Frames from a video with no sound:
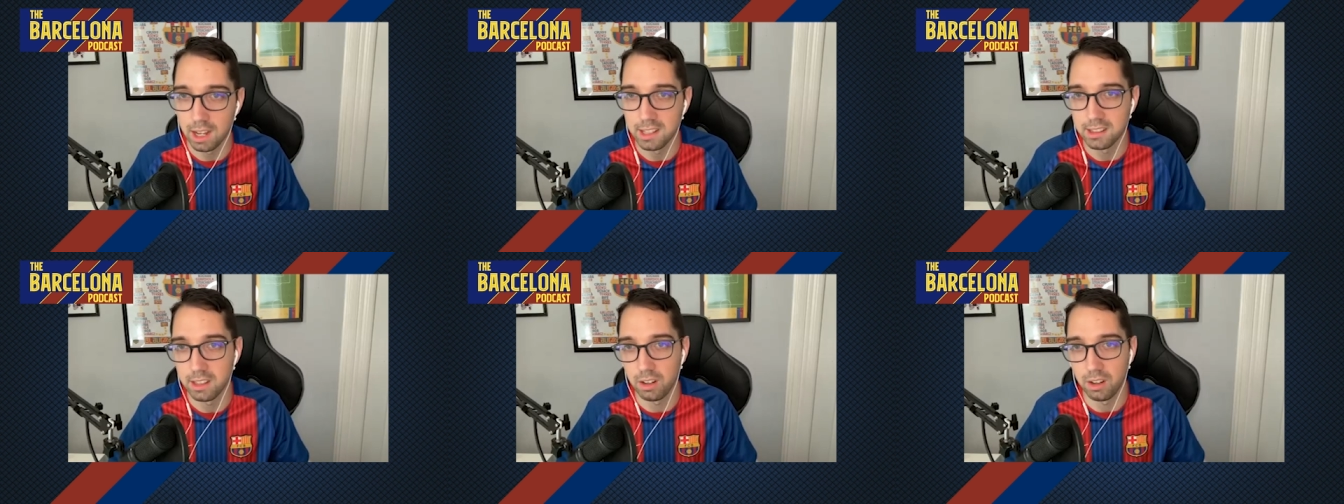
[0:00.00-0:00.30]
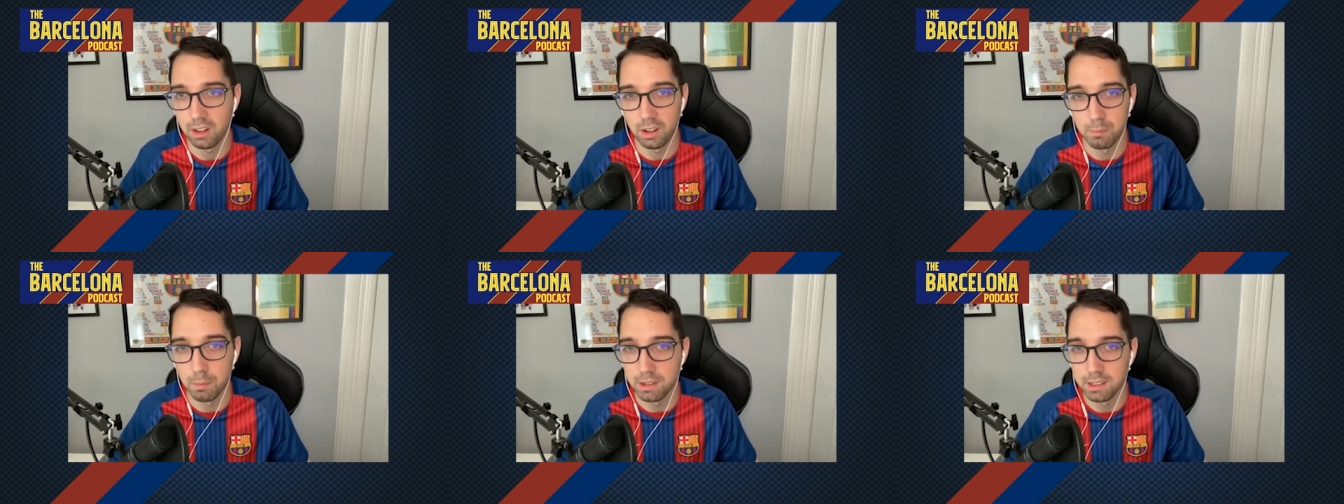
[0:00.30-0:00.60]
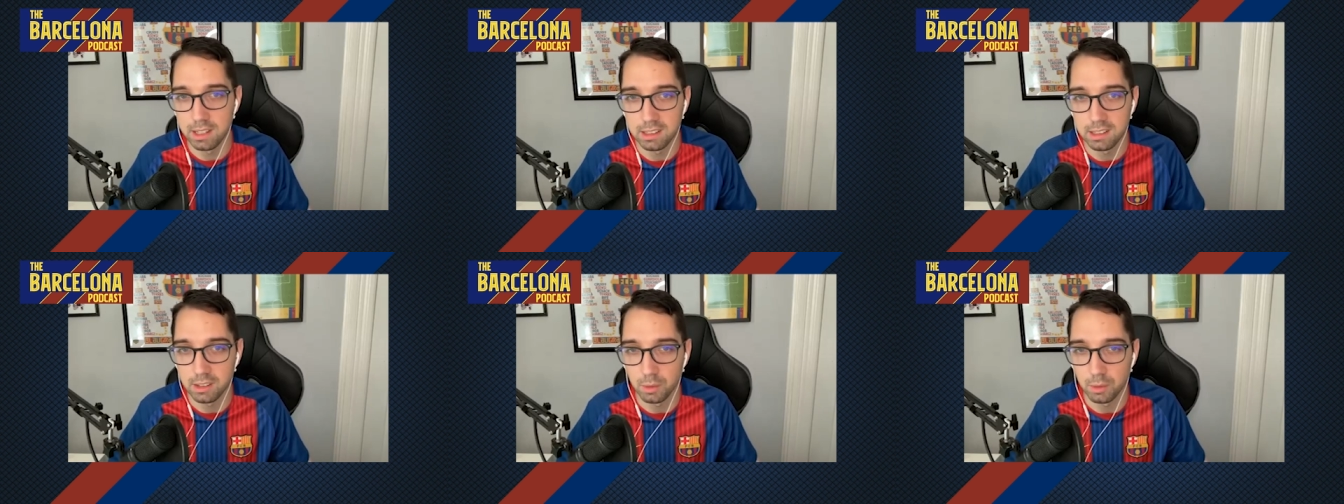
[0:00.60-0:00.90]
I said it on
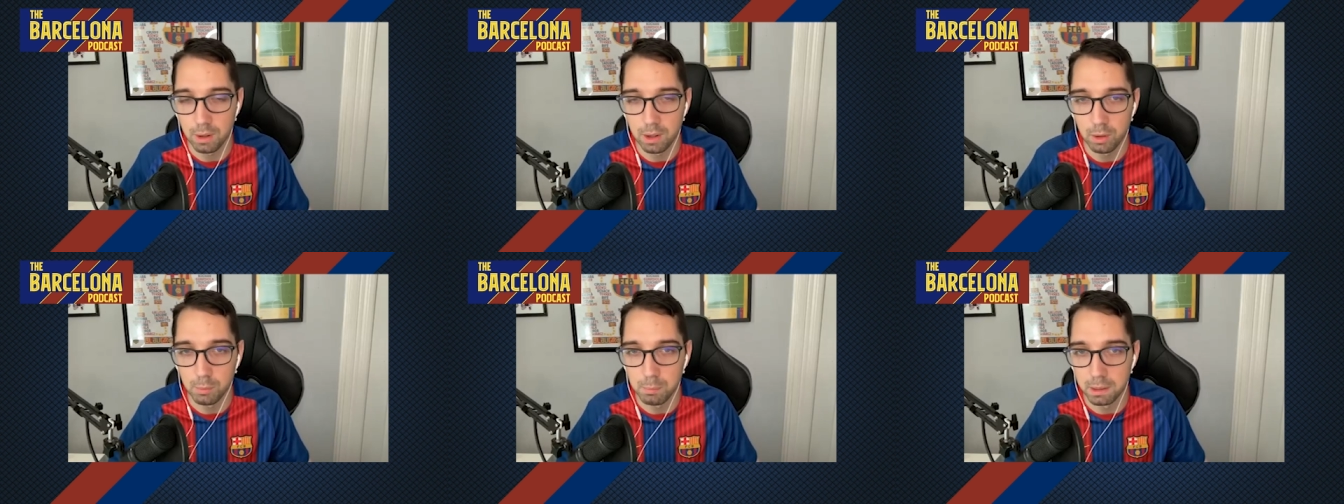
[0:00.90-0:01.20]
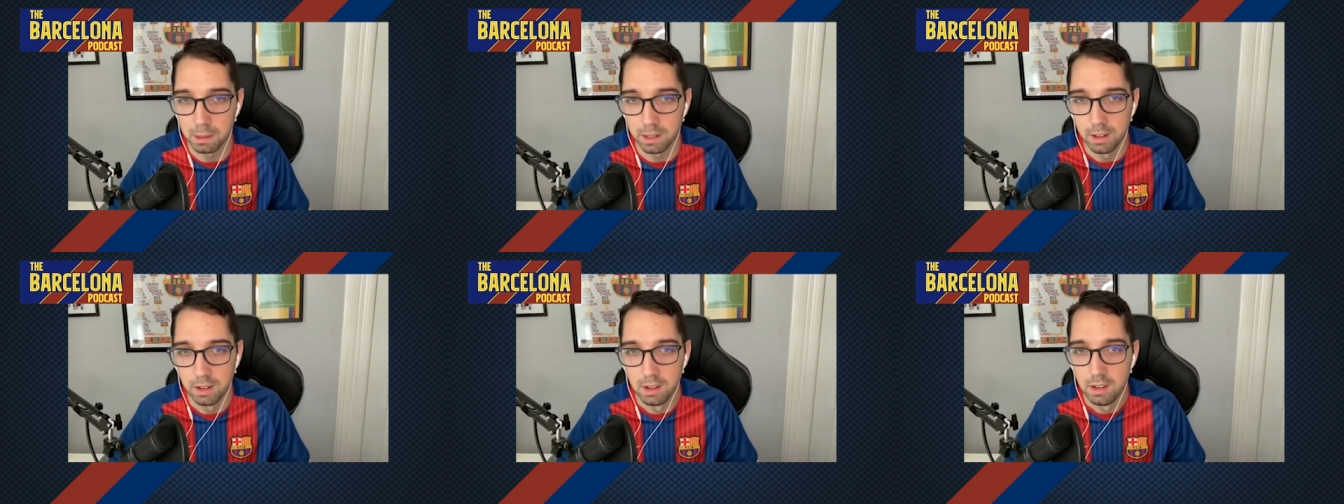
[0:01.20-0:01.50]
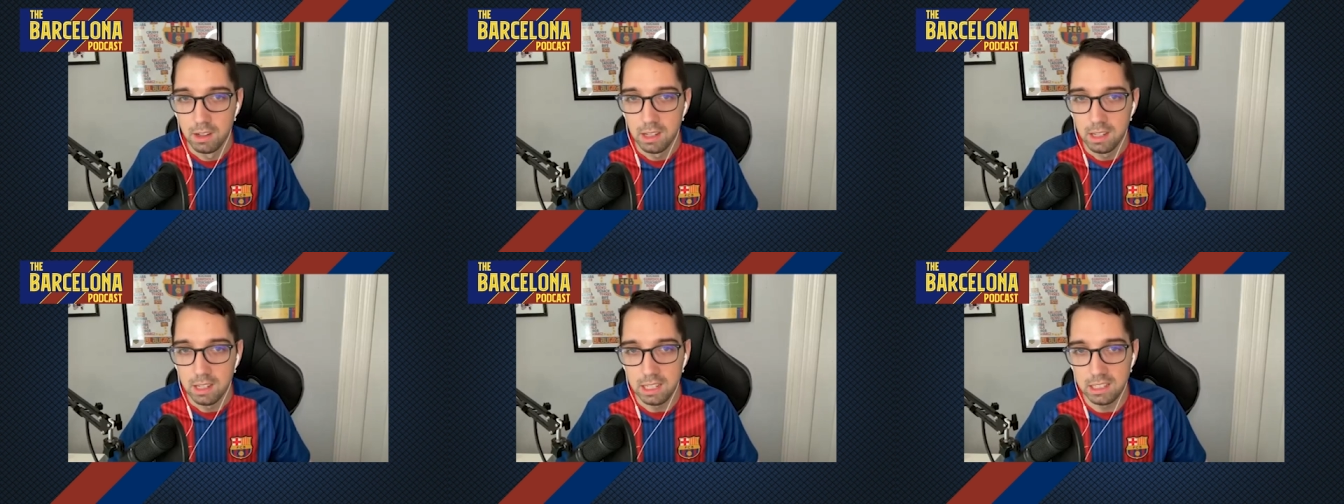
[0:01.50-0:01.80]
Monday as well, but
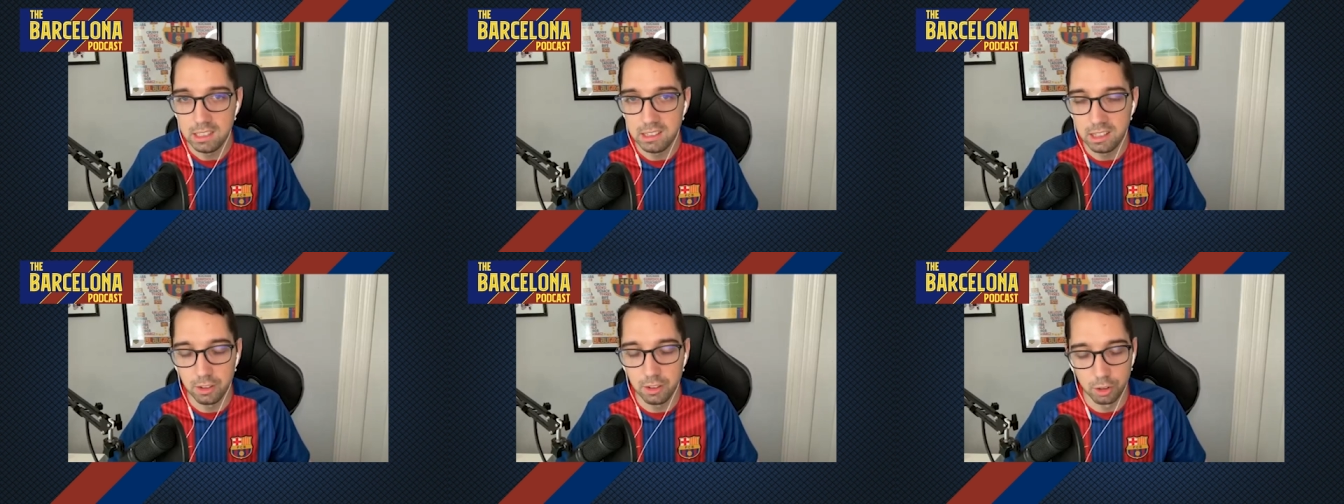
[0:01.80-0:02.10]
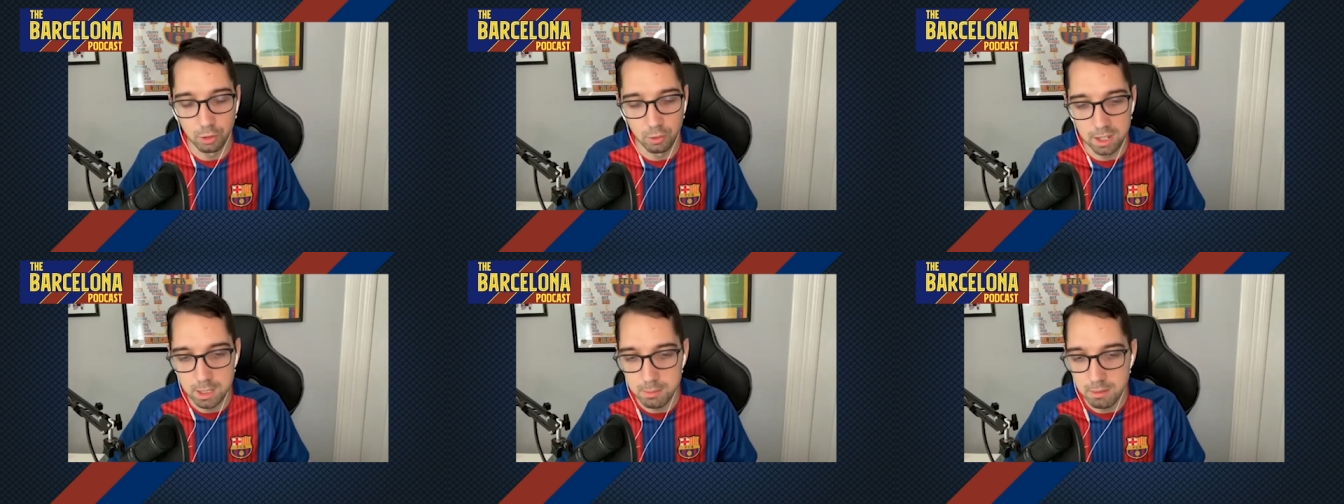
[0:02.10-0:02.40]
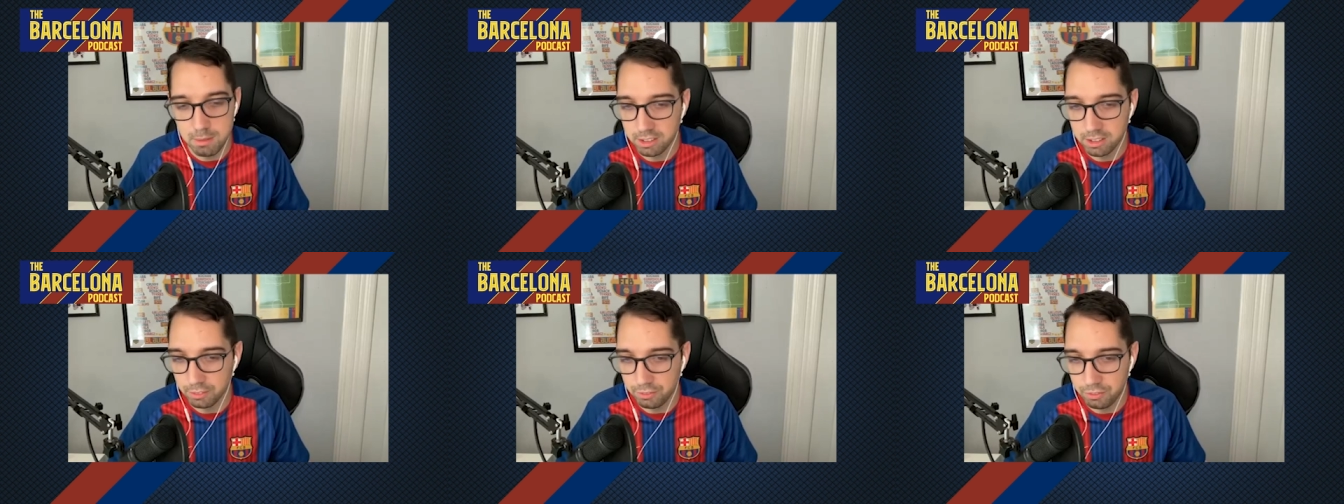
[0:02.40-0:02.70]
it's either
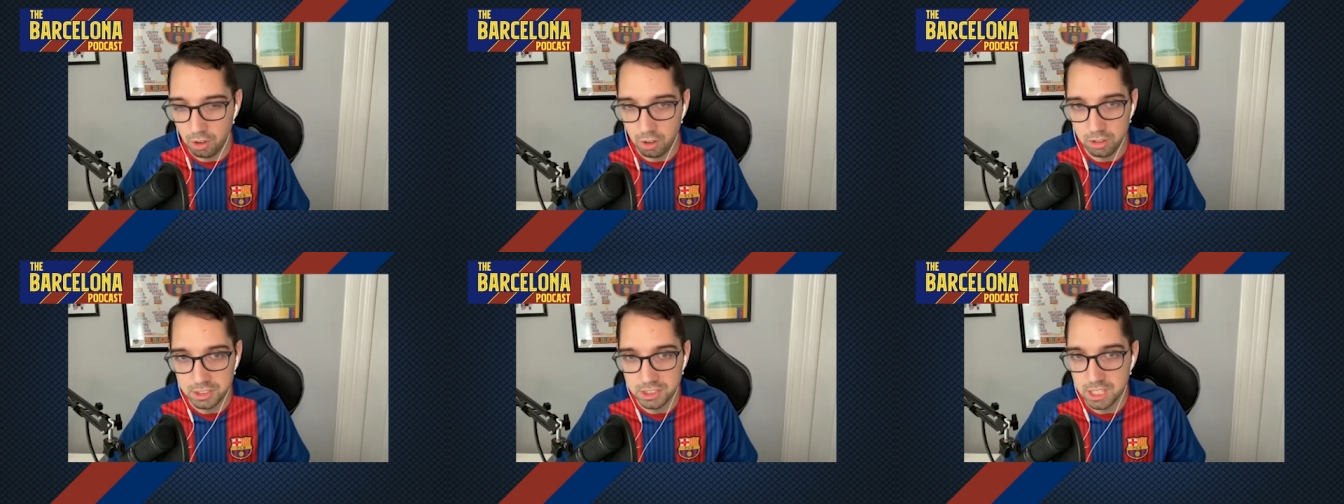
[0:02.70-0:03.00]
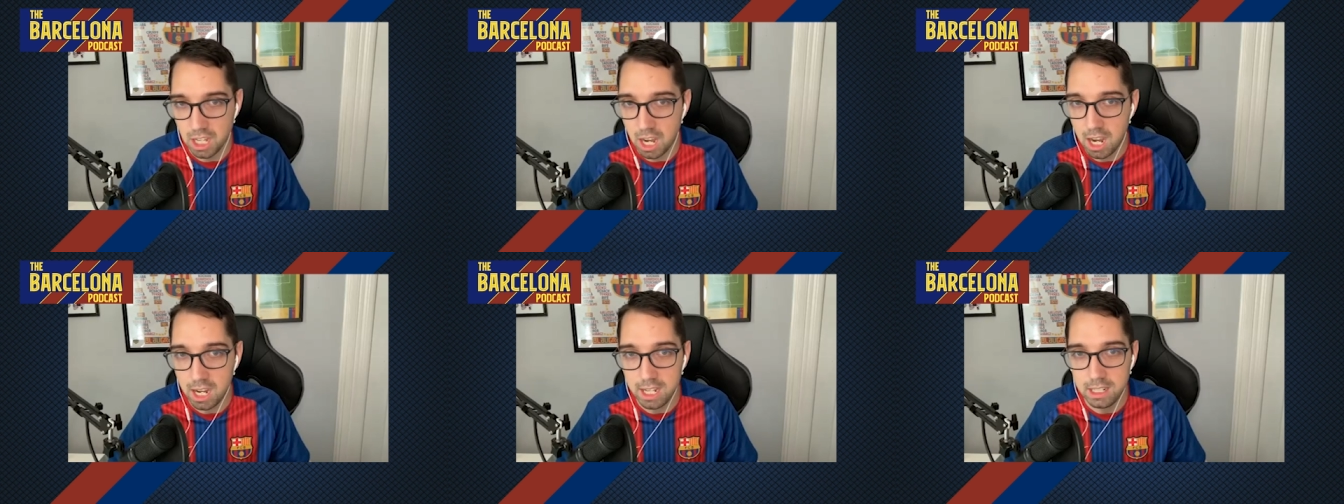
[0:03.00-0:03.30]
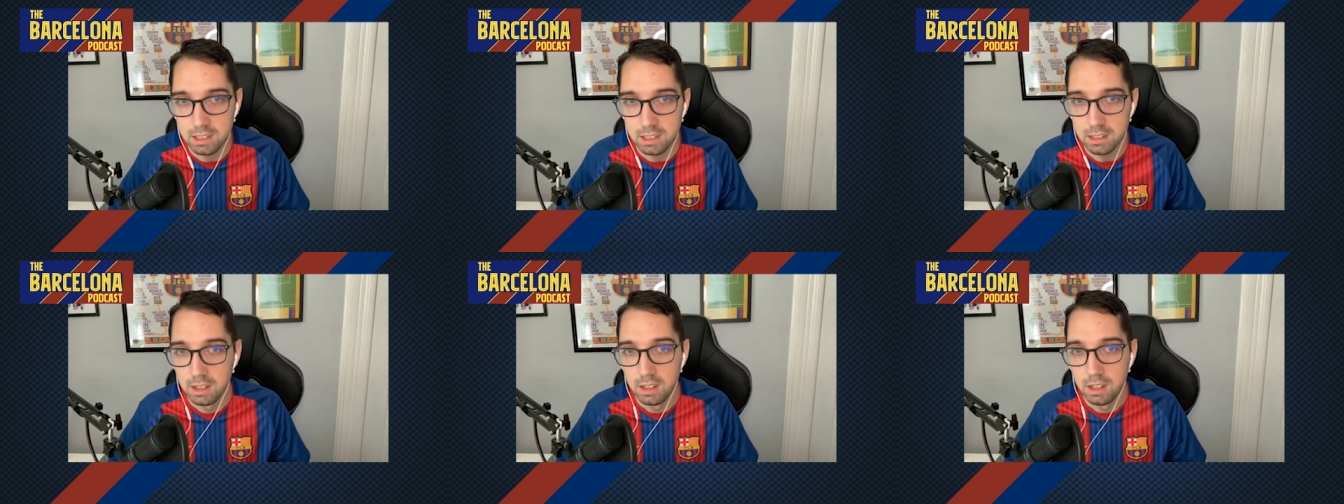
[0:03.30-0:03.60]
Griezmann as a false
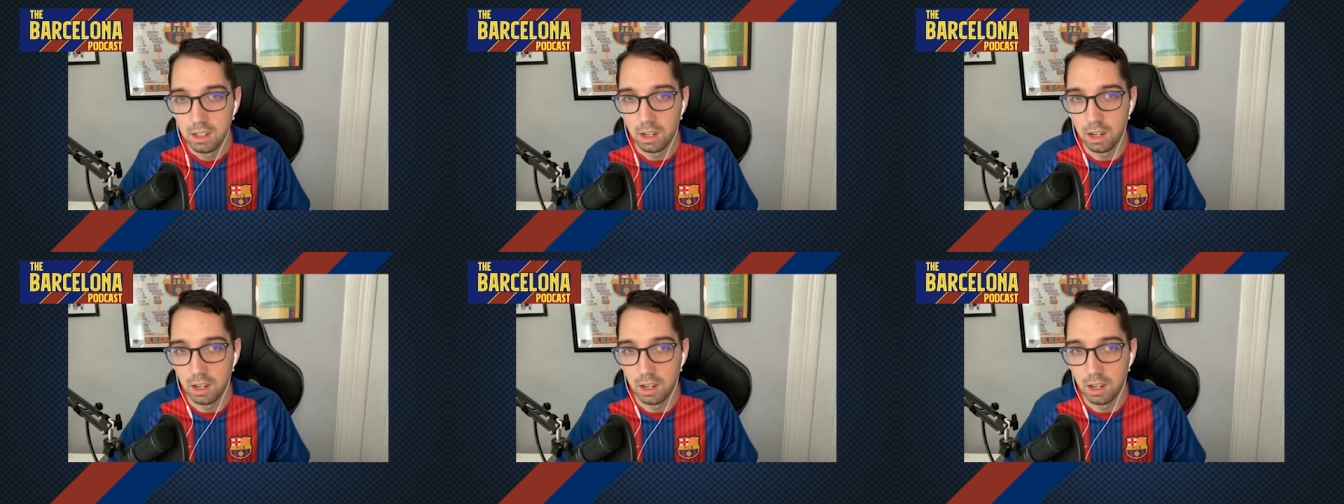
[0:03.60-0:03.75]
nine,